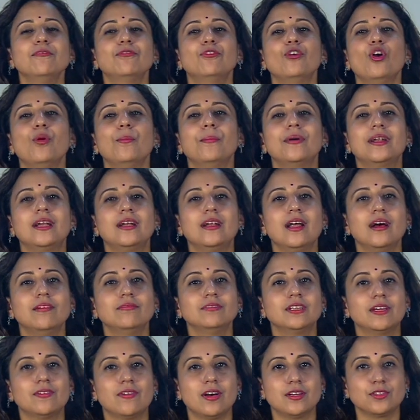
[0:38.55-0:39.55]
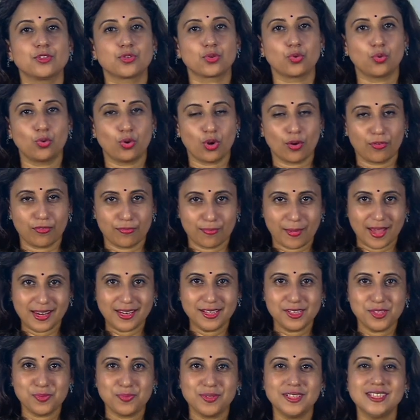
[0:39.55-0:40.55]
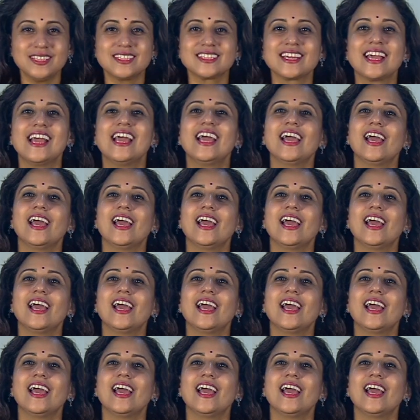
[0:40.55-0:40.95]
am from Maniram Dewan School of Management